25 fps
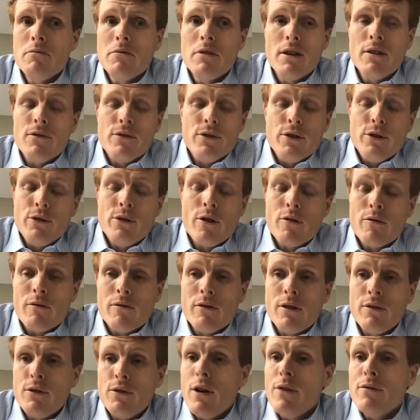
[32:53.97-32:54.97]
if you
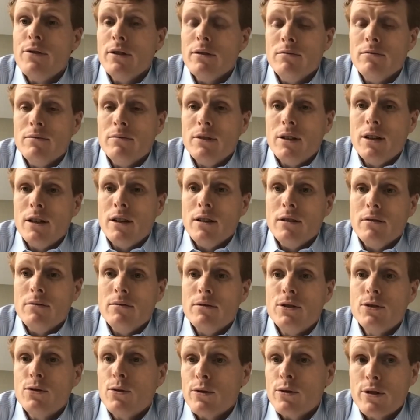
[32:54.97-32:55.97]
have a
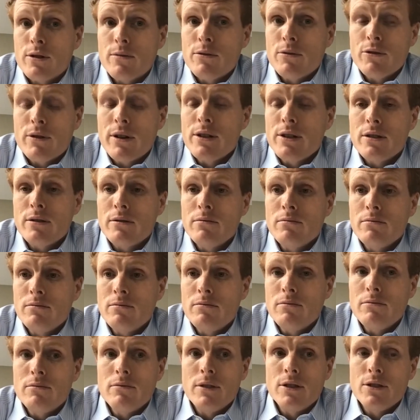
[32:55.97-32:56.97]
short-term duration
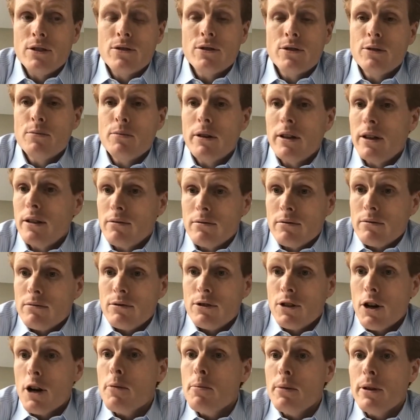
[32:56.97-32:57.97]
insurance plan,
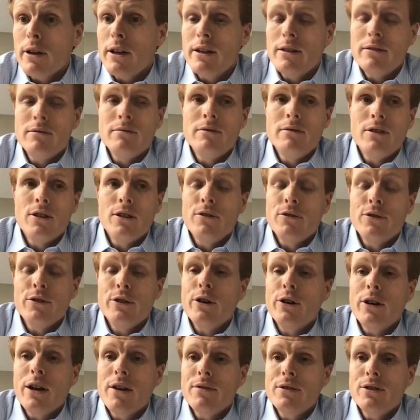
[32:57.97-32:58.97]
junk plan, if you
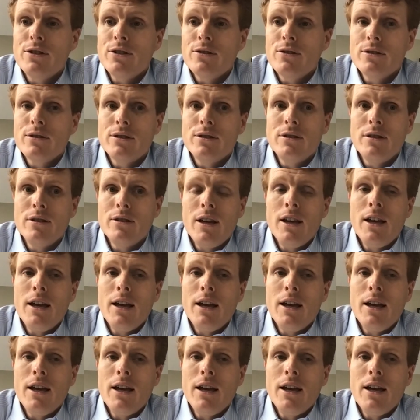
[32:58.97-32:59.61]
don't have insurance,